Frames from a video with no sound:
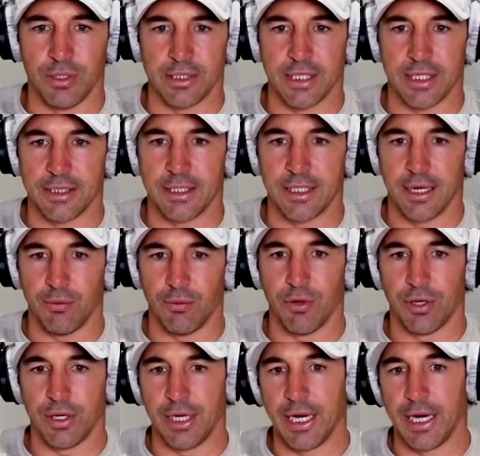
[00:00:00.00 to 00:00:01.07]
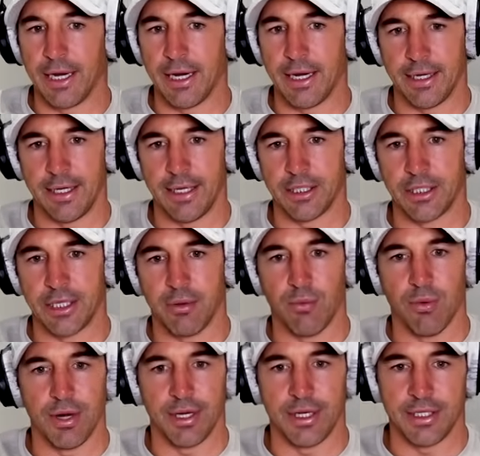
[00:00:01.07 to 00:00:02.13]
they start working out how to get Jack
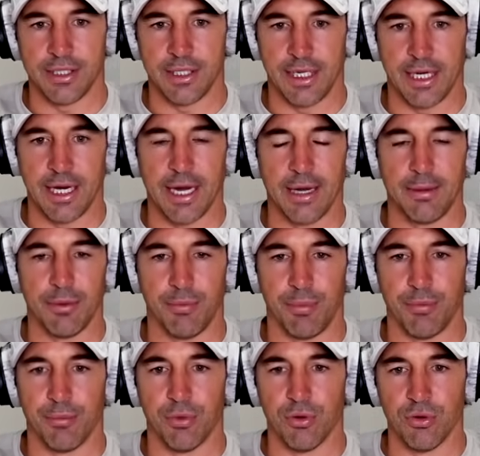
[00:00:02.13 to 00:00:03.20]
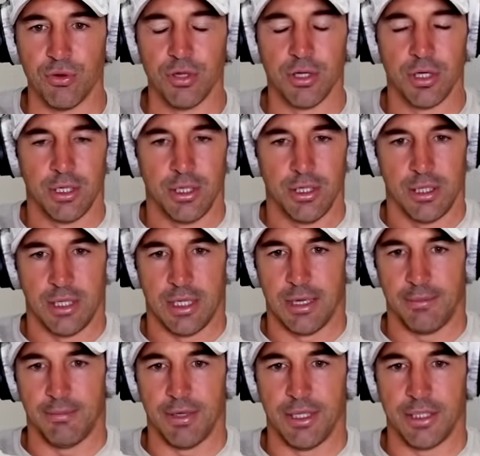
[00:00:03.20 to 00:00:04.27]
Whiten into the game a bit more.
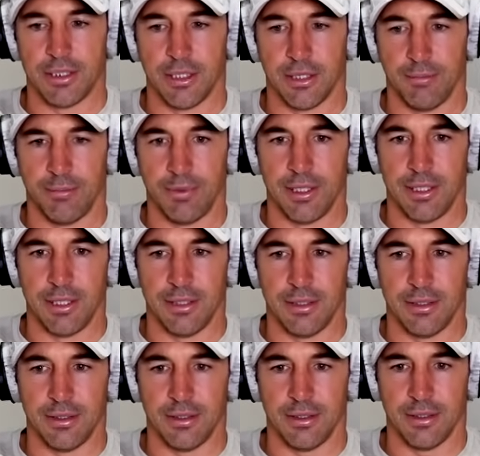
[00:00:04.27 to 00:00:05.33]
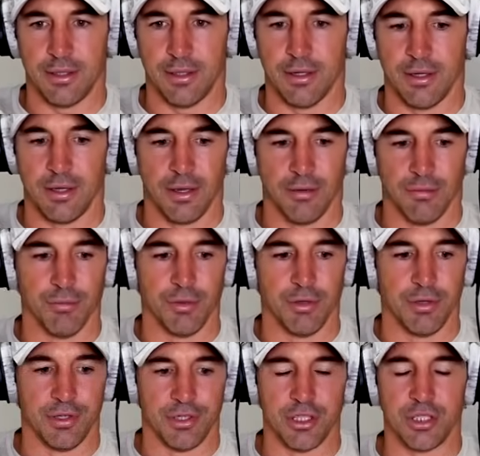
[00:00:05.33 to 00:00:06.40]
He's going to be a
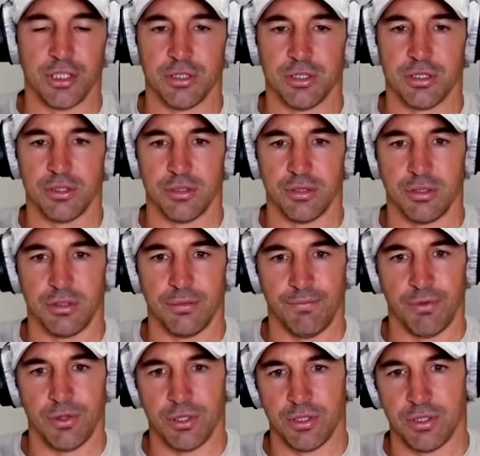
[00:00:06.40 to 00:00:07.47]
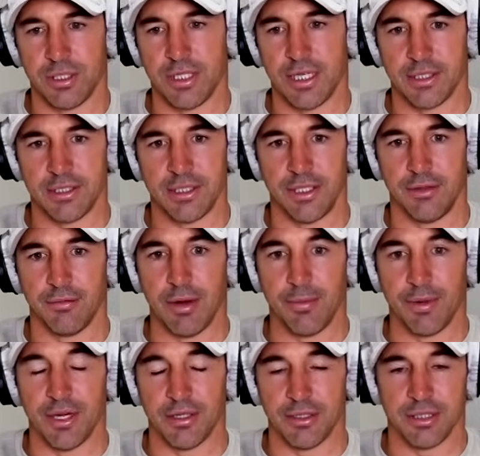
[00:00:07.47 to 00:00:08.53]
real addition to the South Sydney
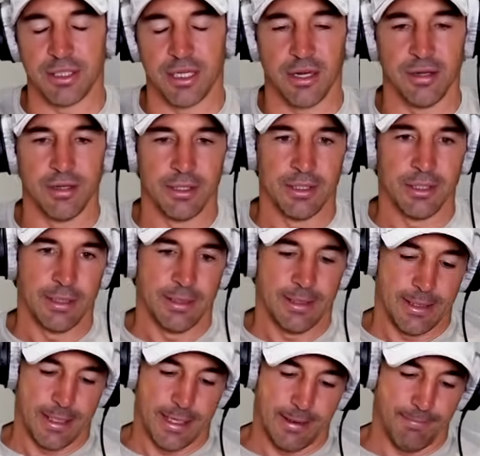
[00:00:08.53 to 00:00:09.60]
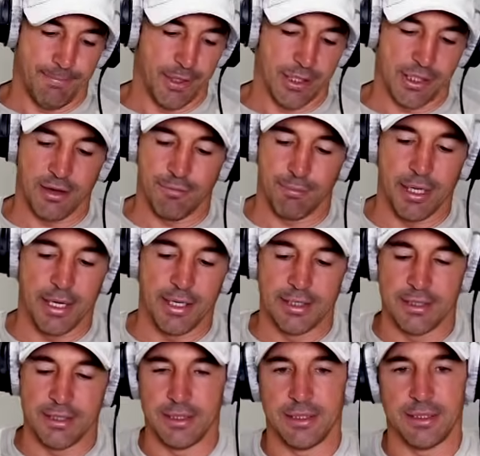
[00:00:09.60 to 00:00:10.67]
Rabbitohs. So the tough part
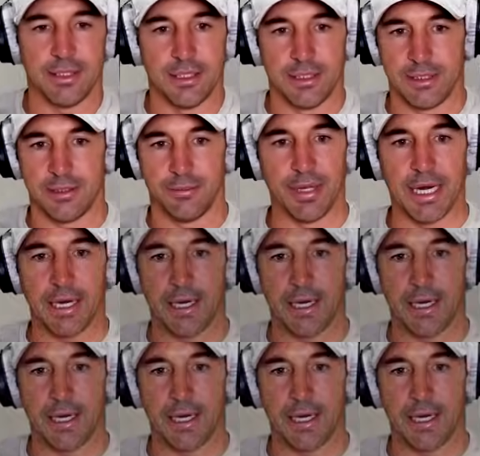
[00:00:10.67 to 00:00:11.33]
is to back it